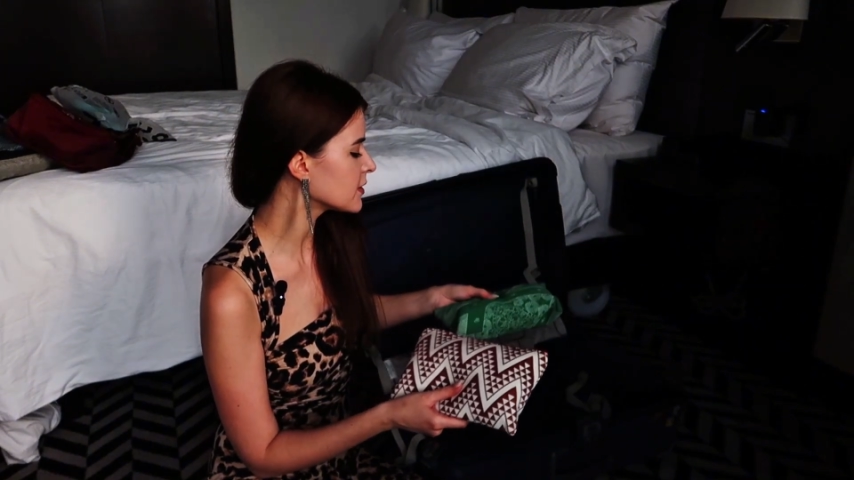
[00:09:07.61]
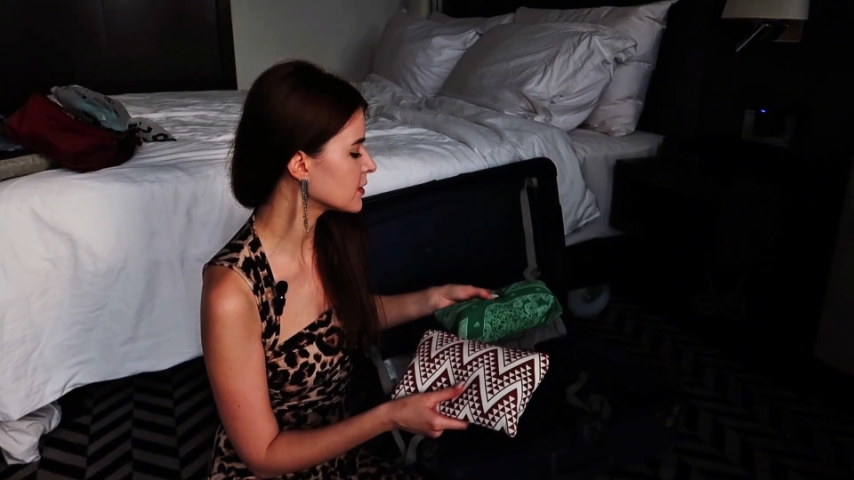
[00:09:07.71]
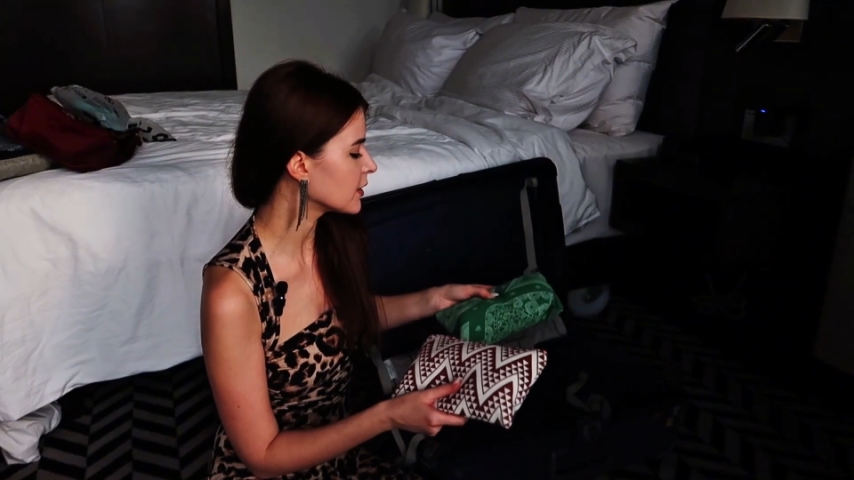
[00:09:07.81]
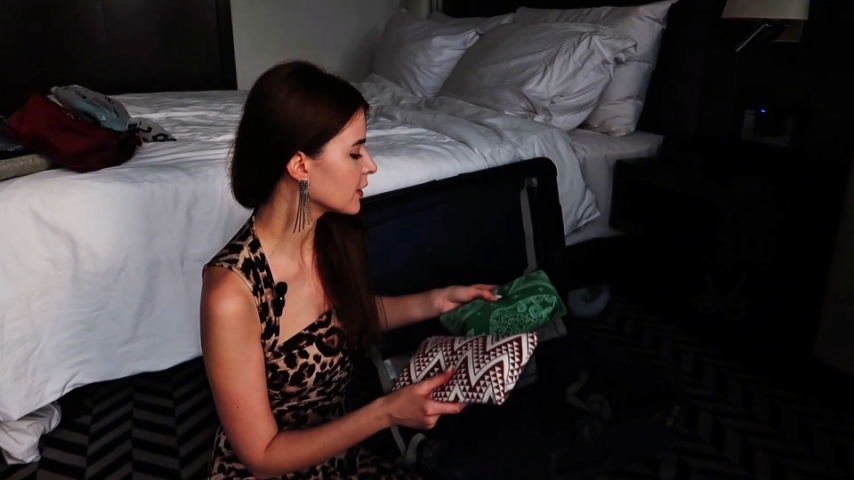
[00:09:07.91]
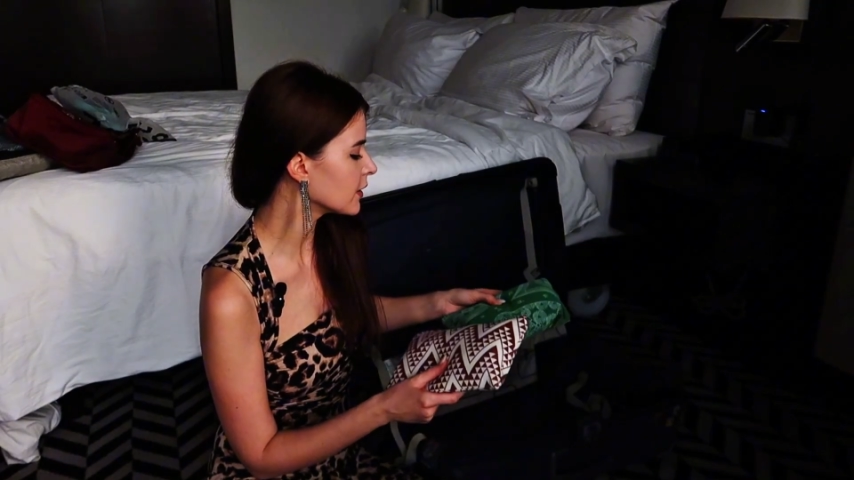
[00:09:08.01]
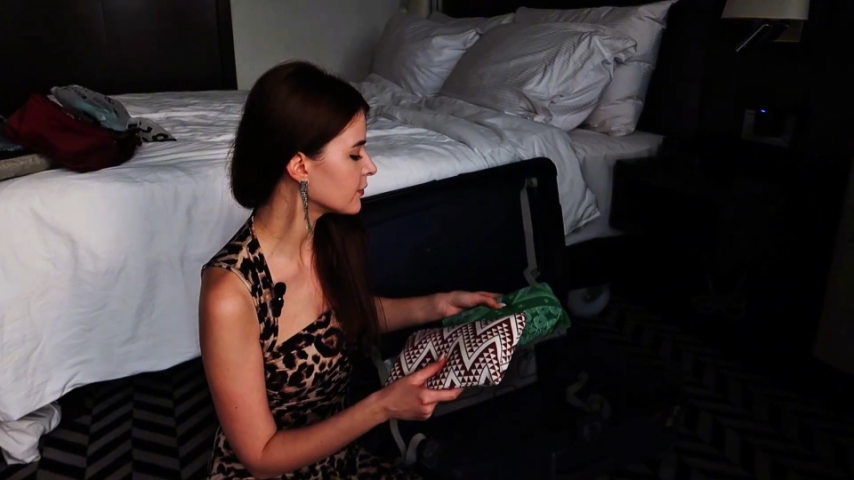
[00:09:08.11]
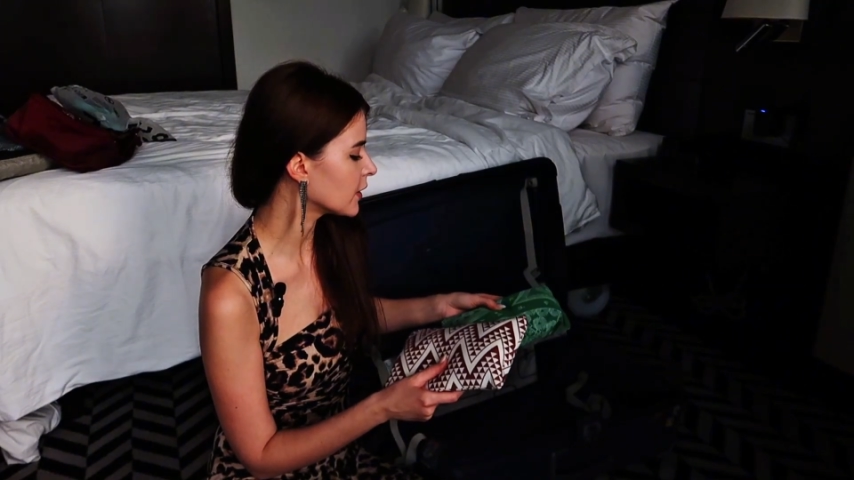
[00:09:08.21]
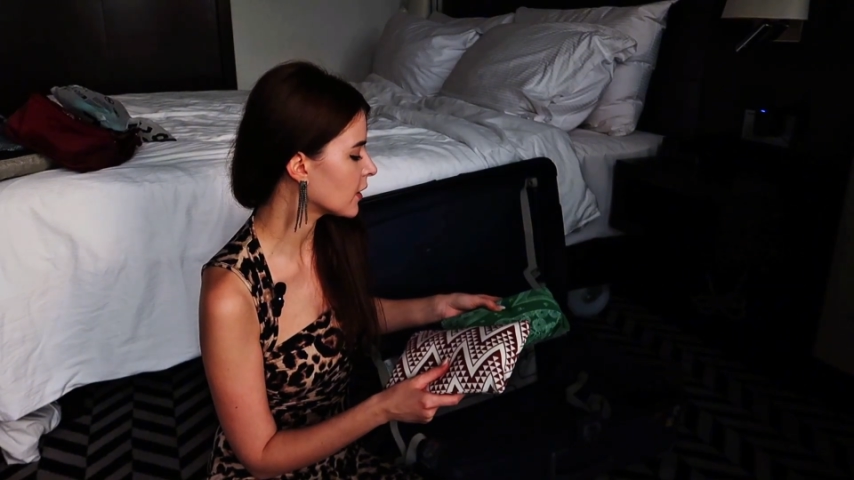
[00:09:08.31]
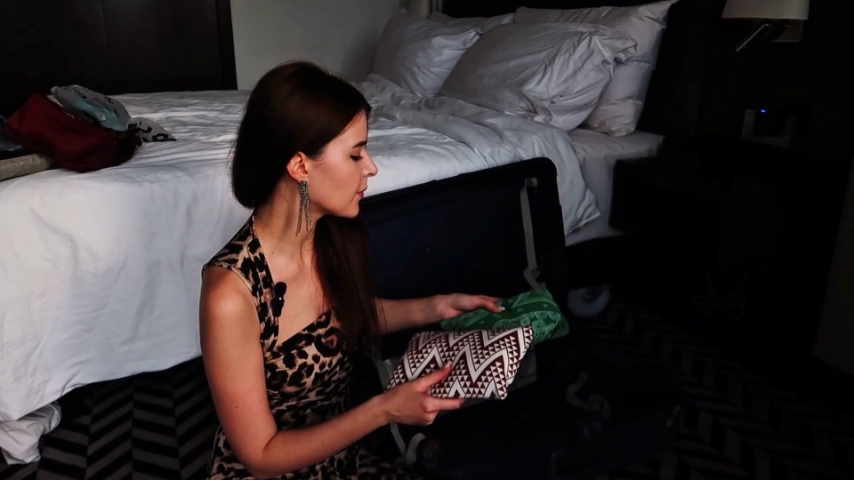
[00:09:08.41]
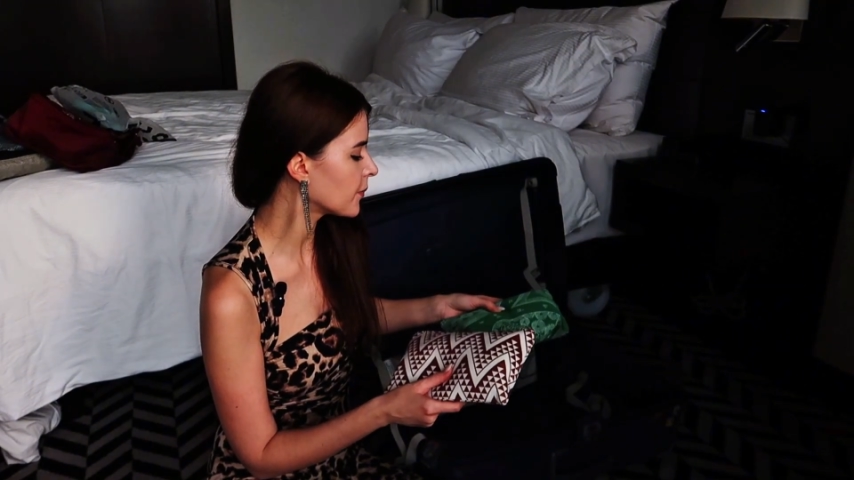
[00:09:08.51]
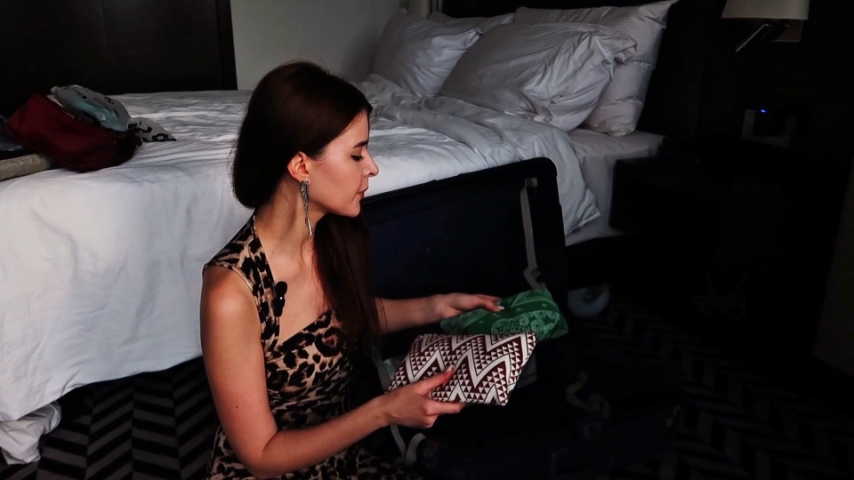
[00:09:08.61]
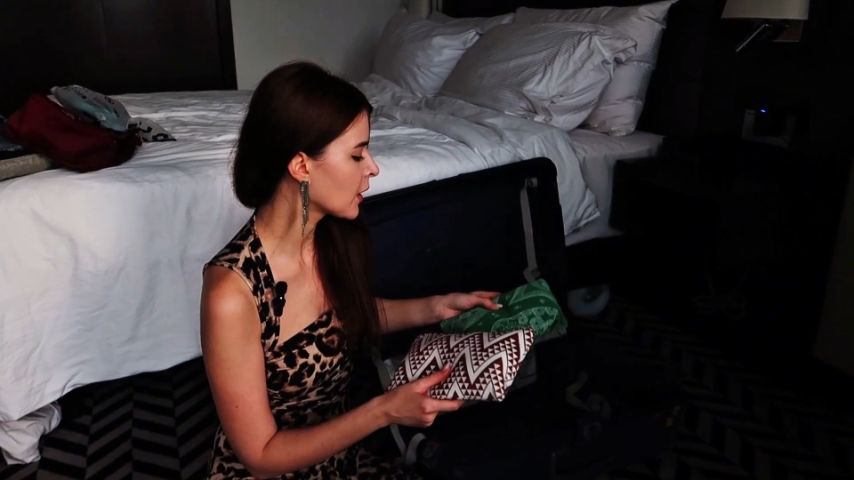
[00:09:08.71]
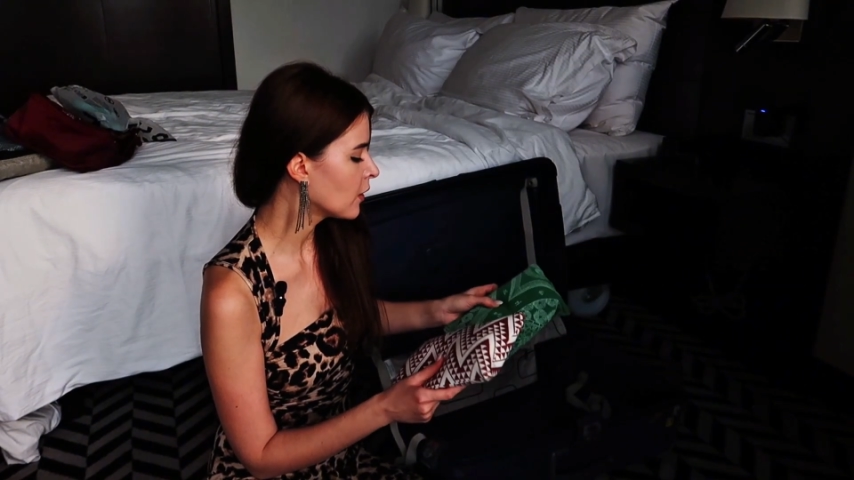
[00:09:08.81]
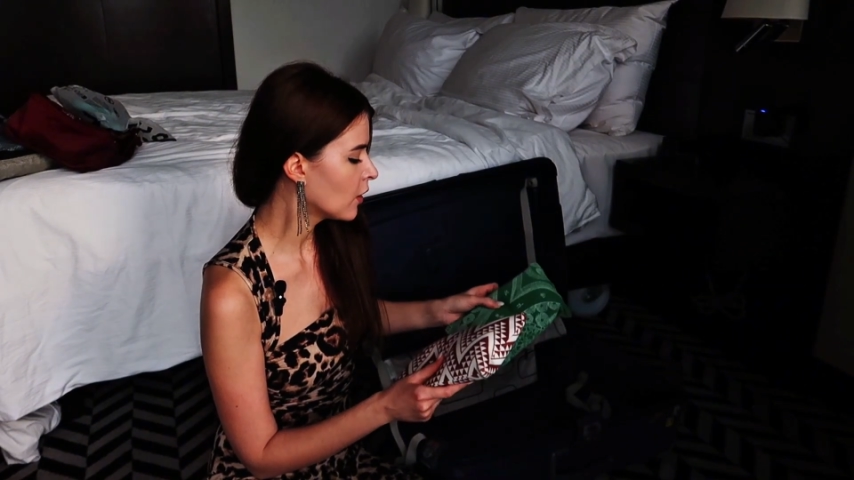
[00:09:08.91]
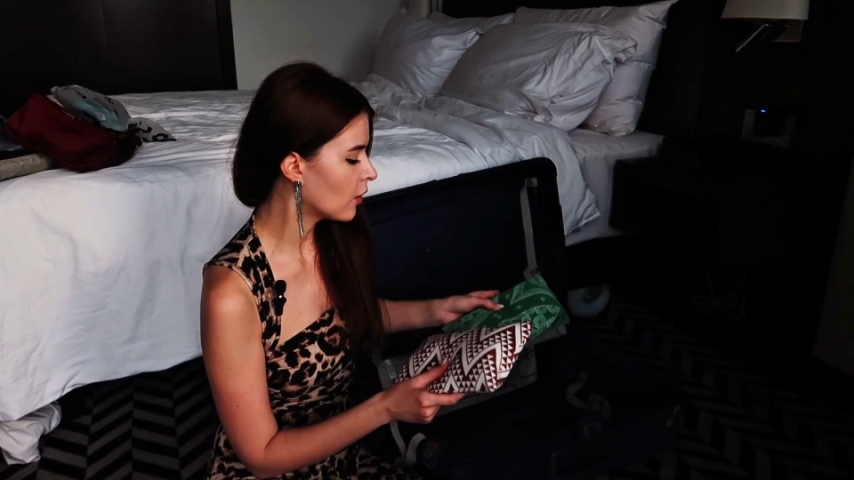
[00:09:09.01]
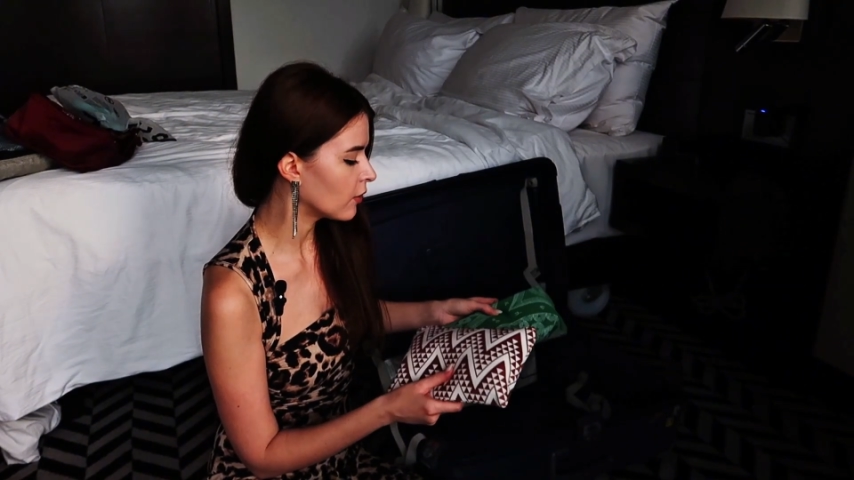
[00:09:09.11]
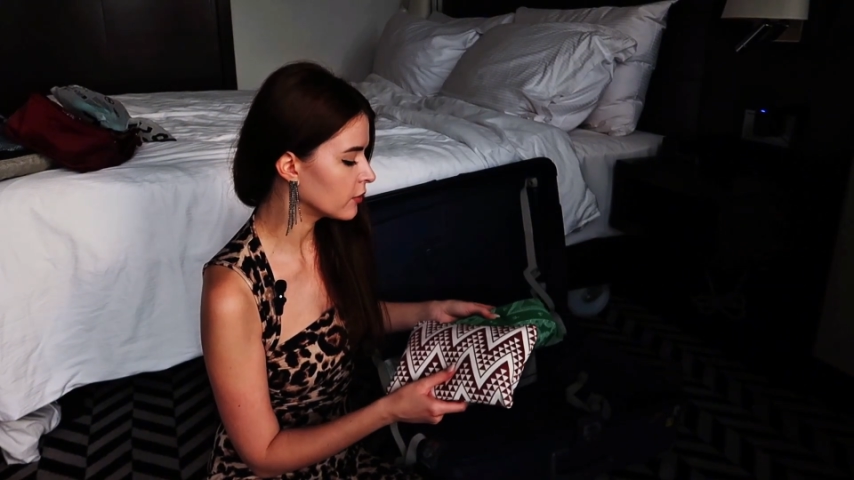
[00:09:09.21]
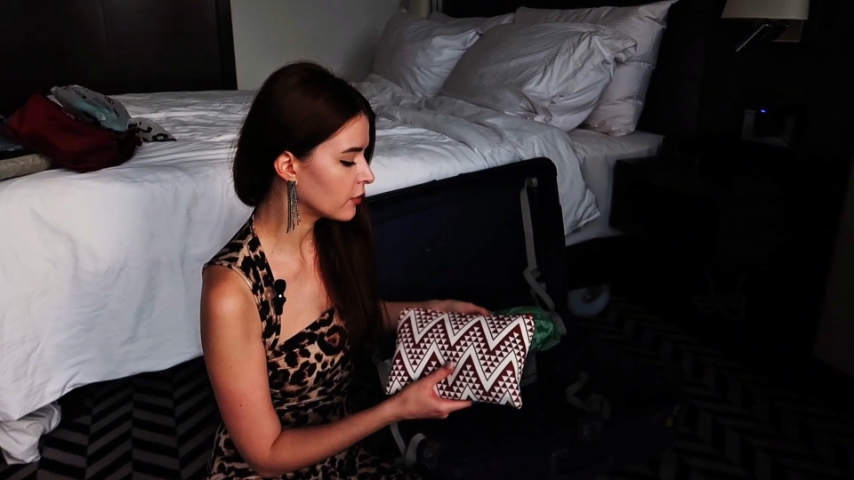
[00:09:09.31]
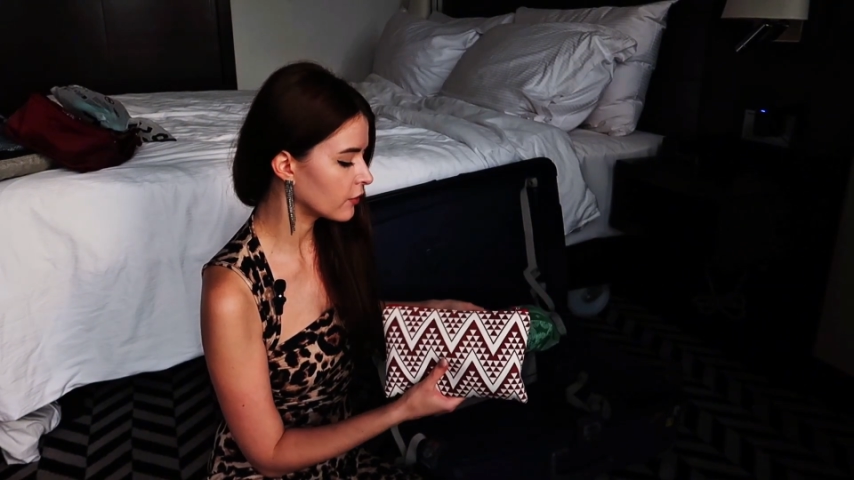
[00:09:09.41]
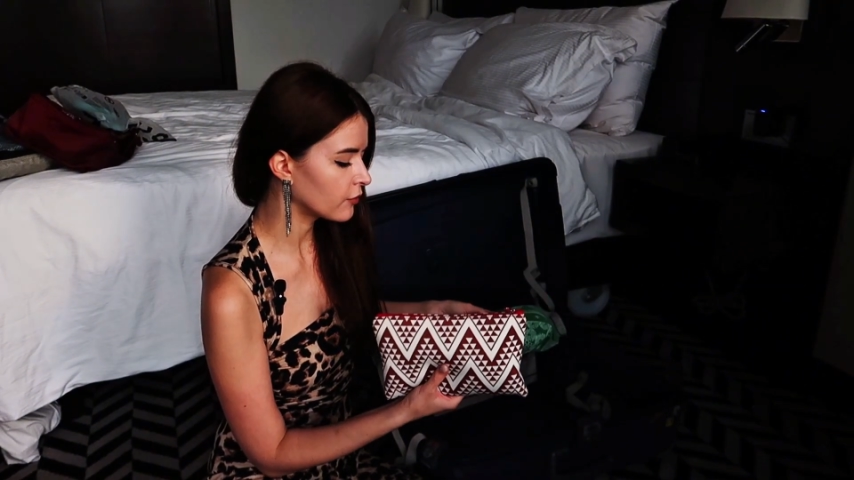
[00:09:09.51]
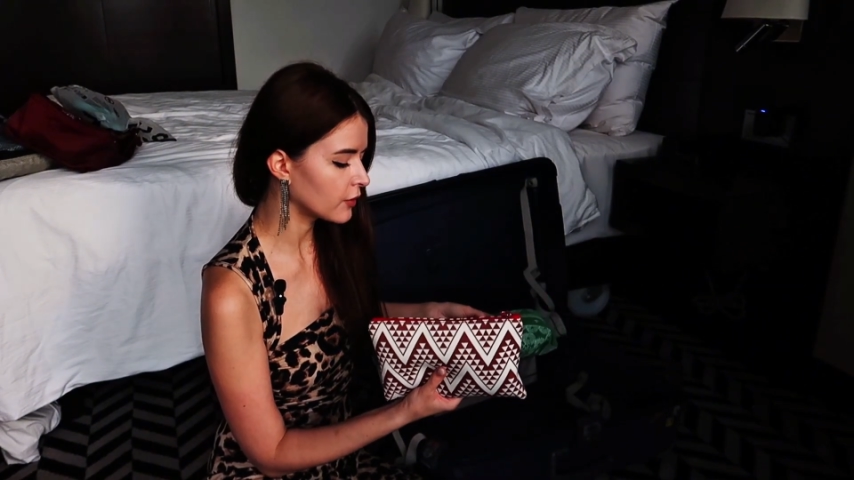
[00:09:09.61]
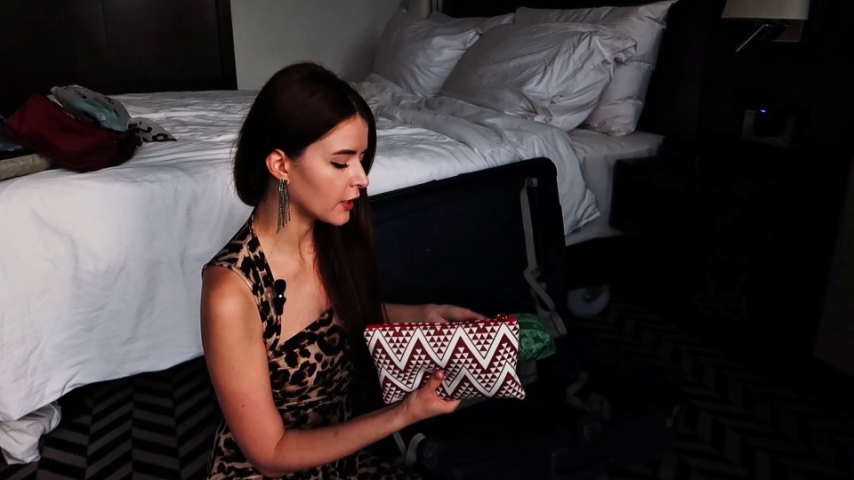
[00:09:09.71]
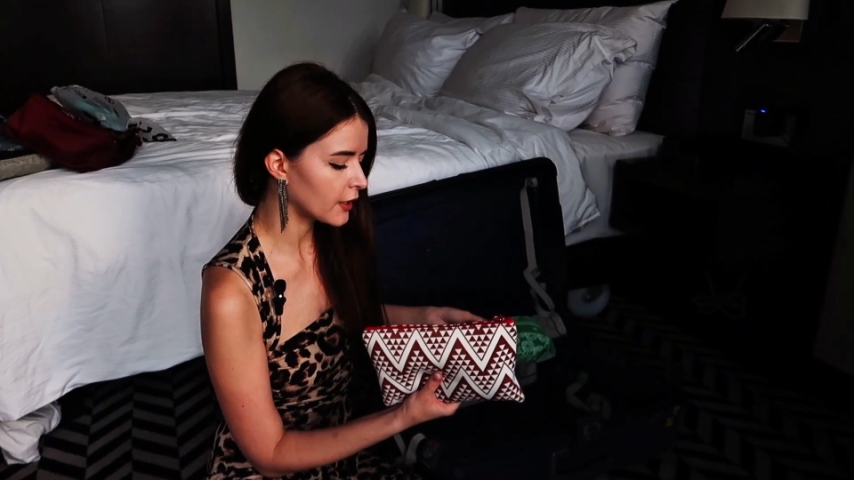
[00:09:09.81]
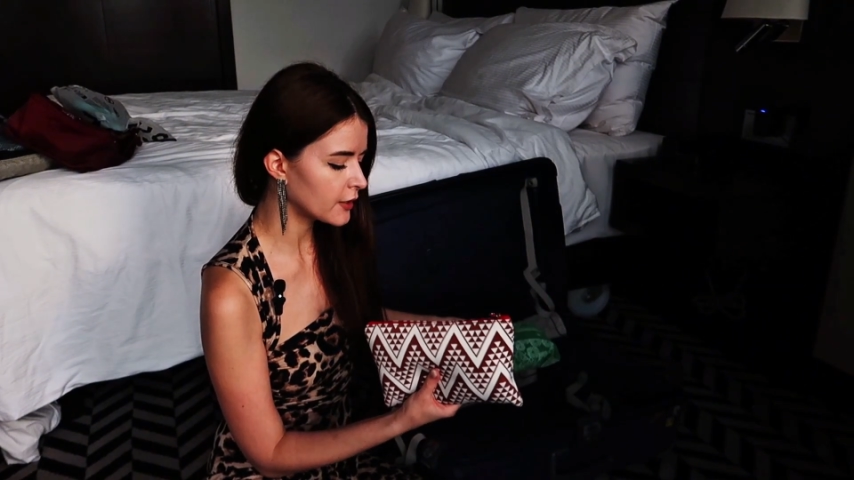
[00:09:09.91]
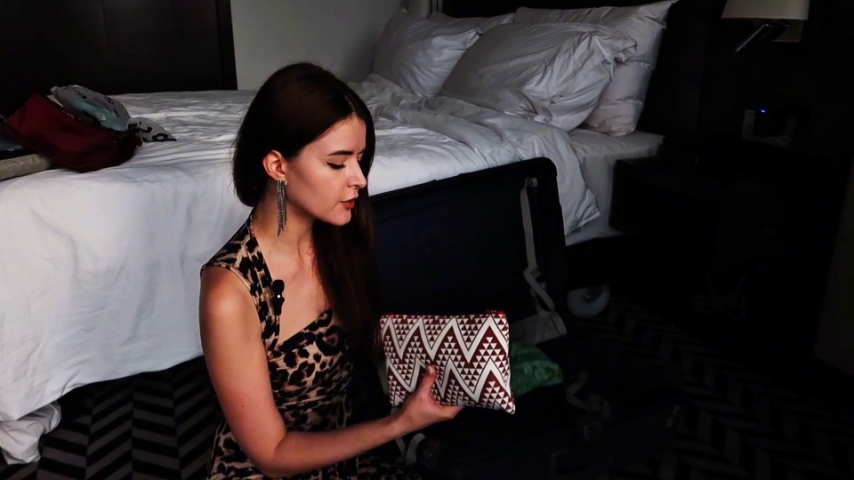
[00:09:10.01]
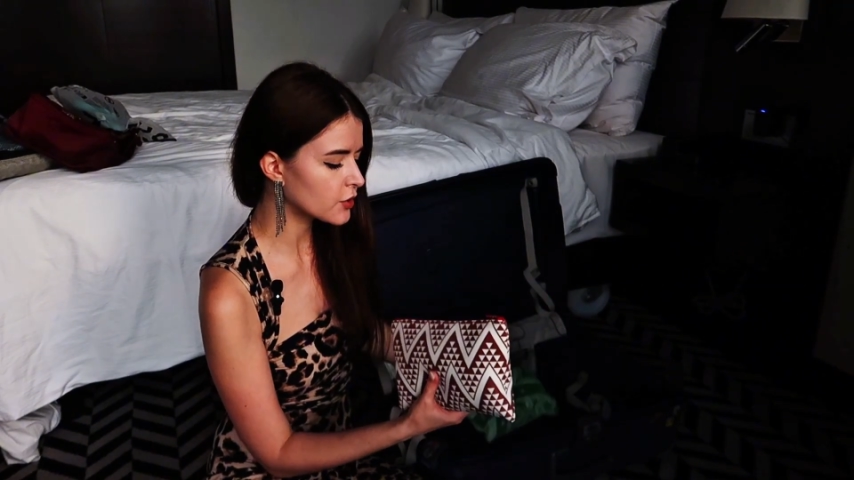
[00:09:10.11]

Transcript: They give them on long flights.